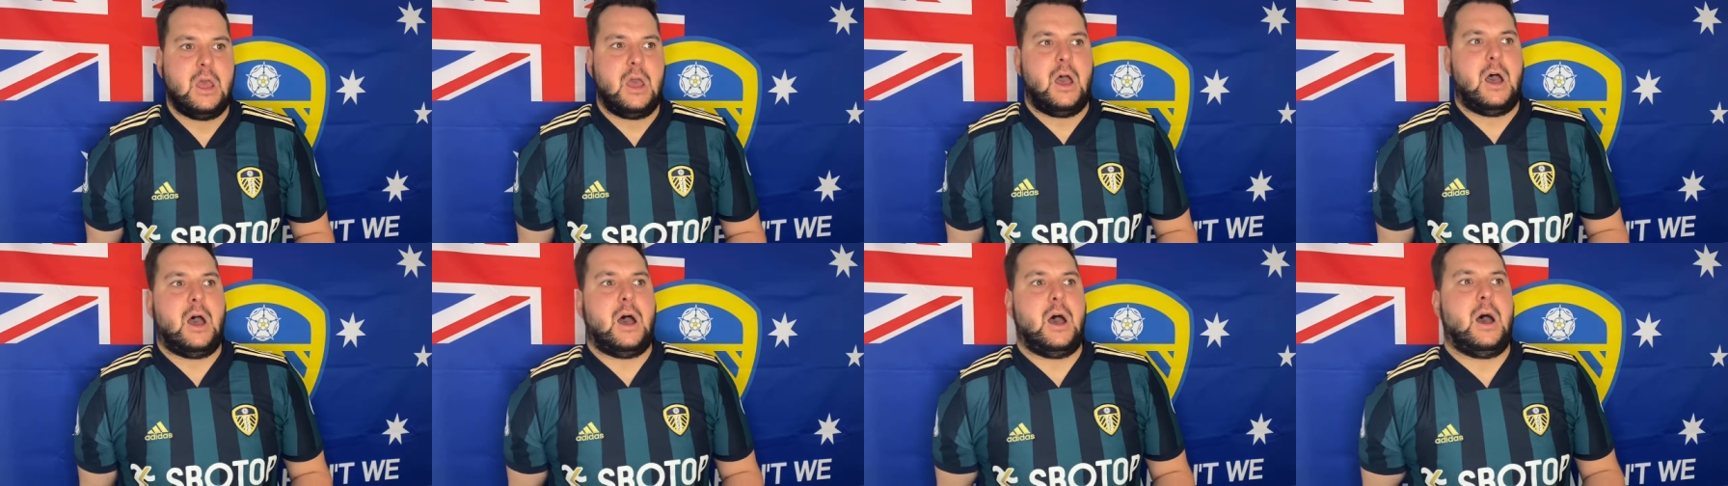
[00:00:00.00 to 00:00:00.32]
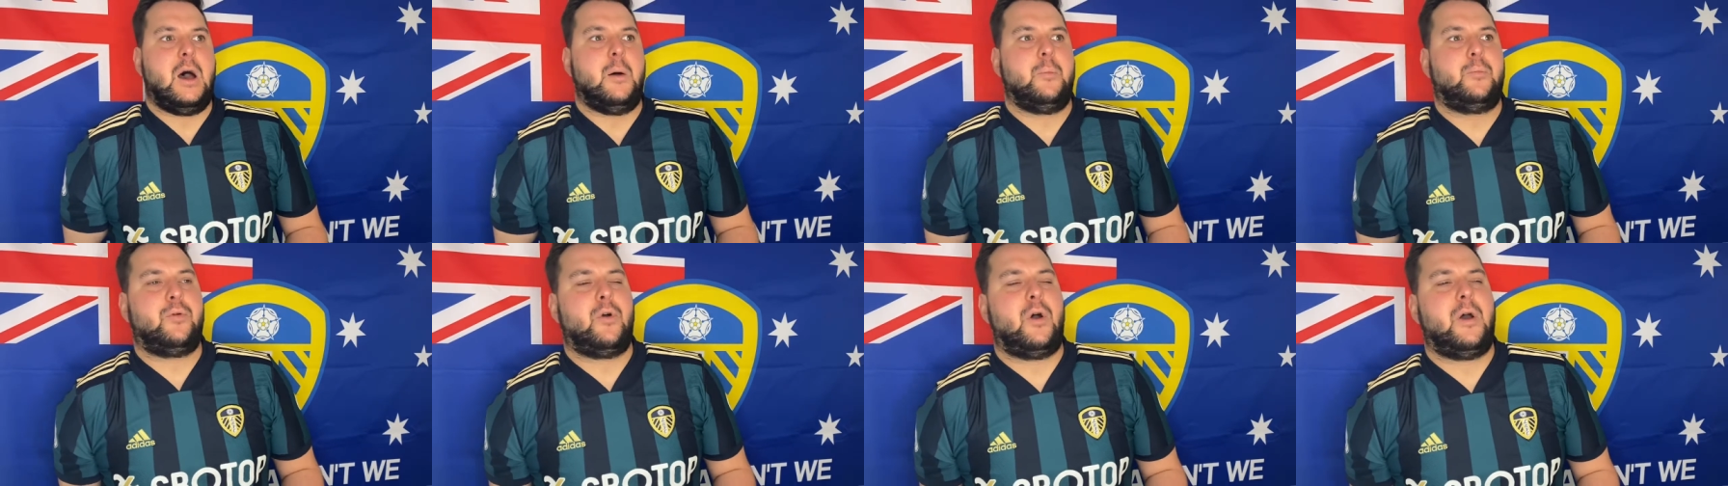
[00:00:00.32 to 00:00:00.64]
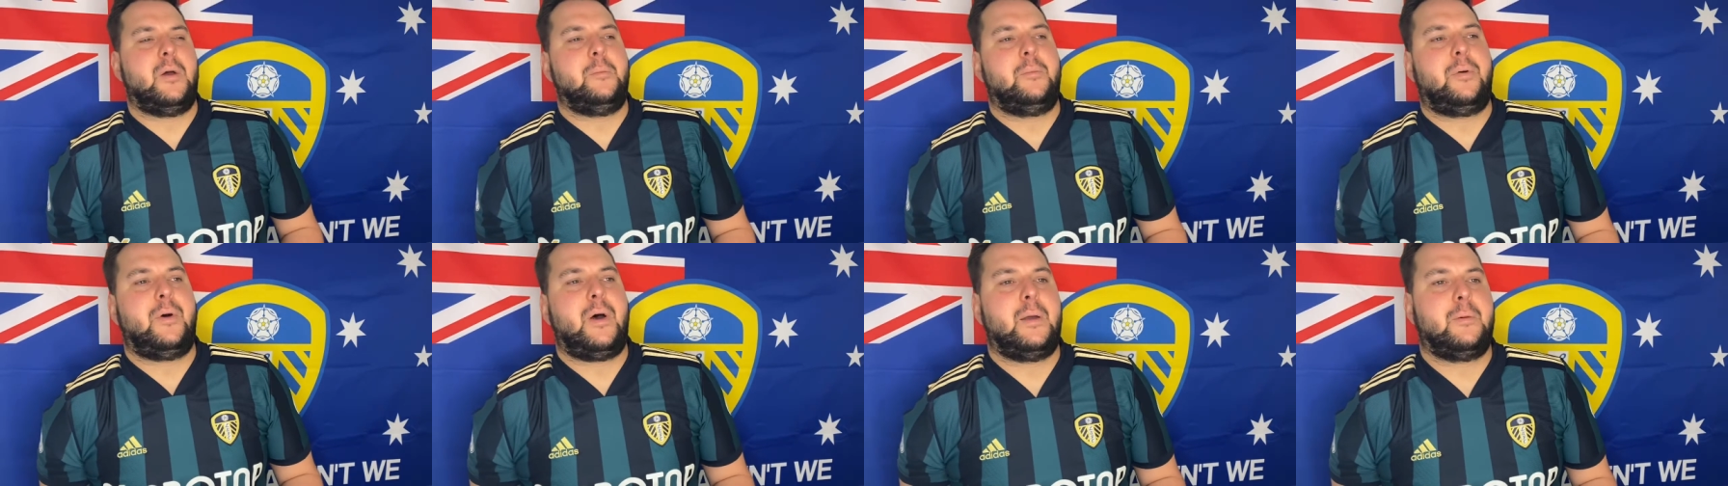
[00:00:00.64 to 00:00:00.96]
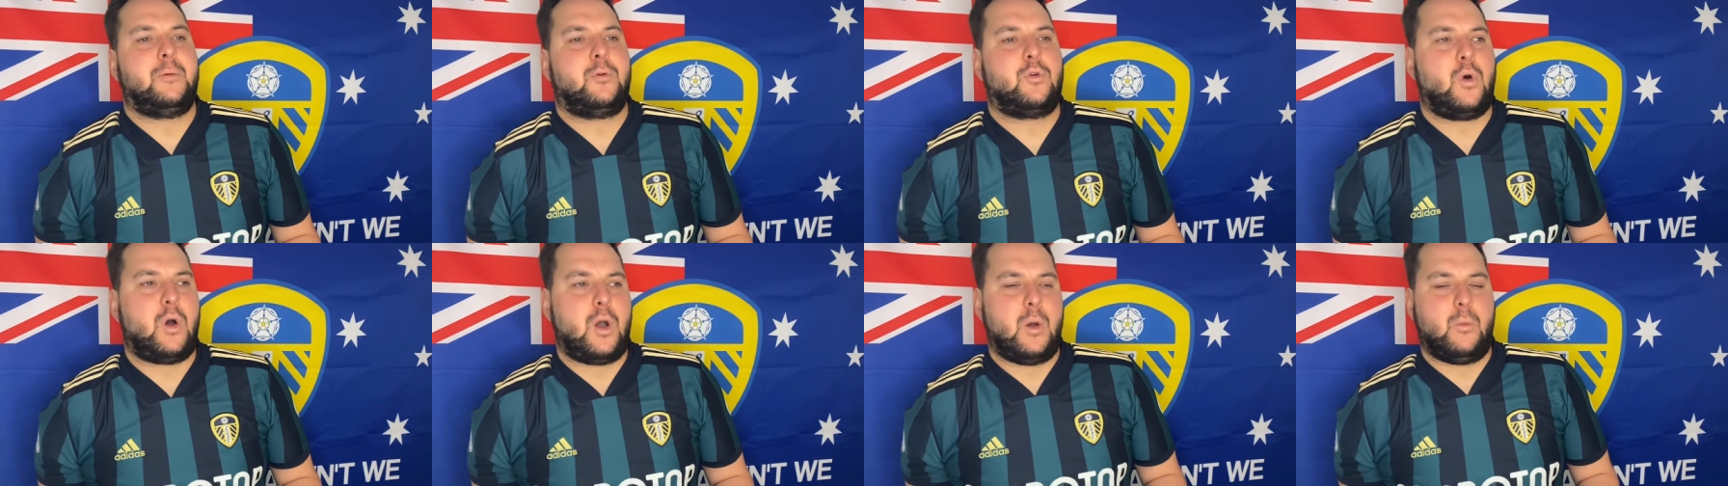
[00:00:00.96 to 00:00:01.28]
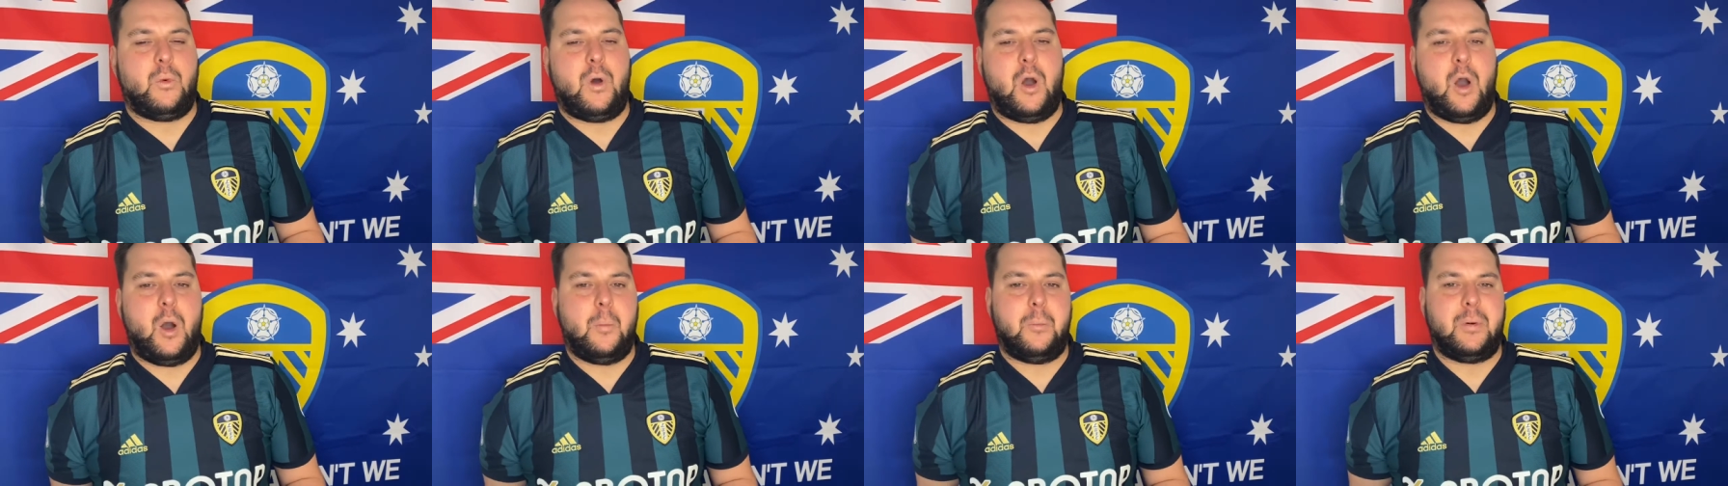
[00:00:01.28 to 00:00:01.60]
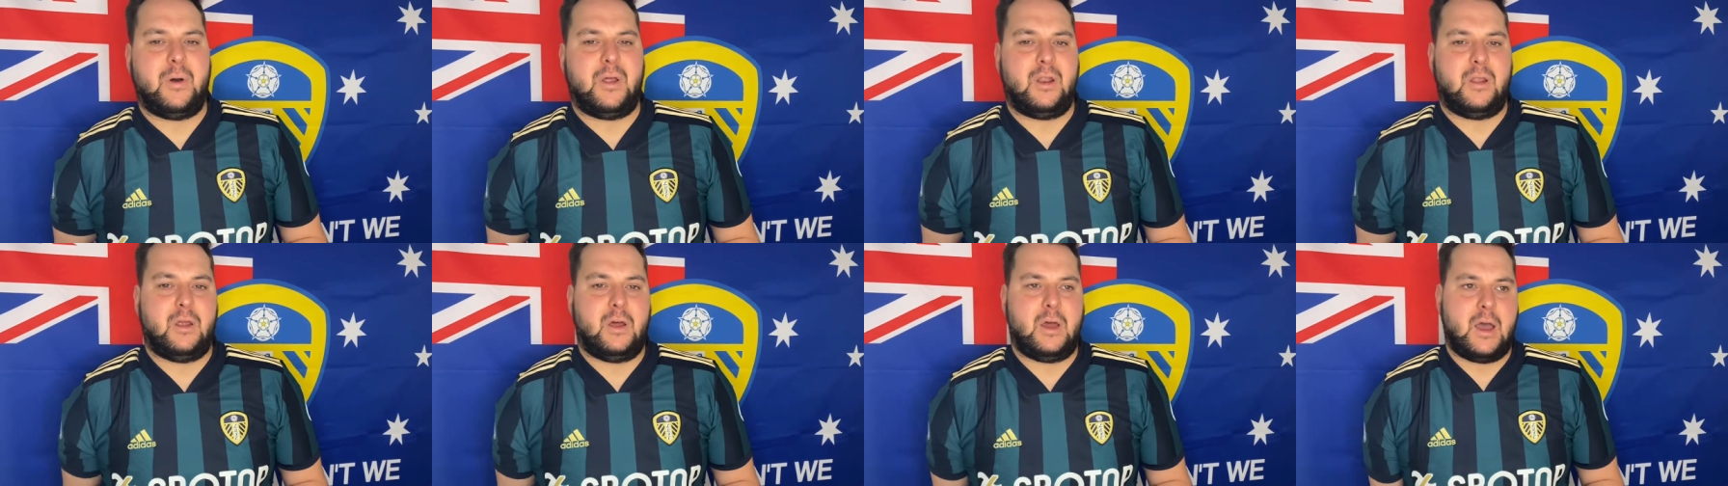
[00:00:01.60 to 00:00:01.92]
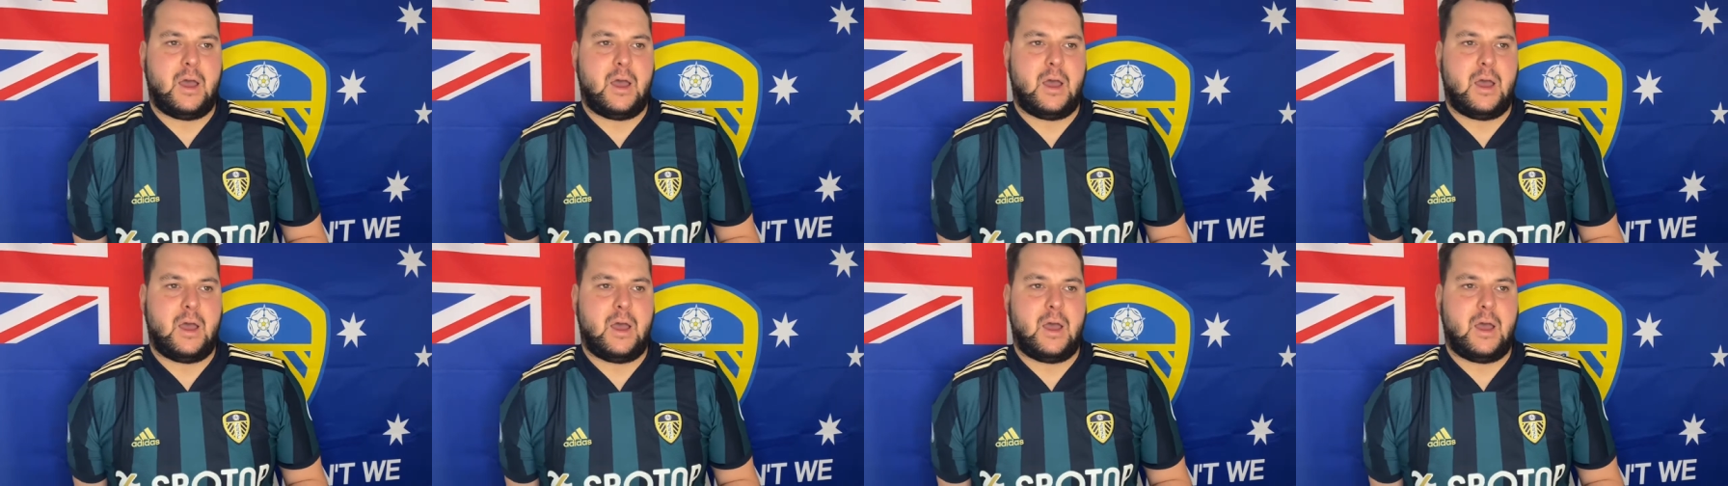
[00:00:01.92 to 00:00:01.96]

Brighton playing quite well, but